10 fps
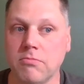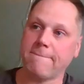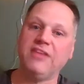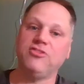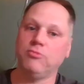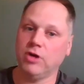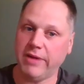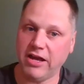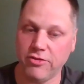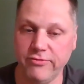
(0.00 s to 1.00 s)
It's in one of
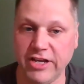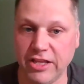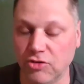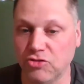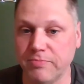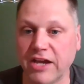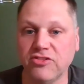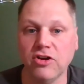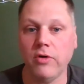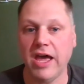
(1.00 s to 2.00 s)
my other videos.
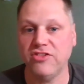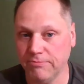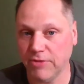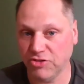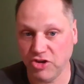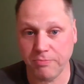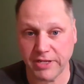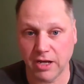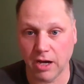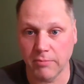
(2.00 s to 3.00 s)
Mexico has a
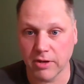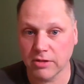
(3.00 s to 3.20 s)
shipping hub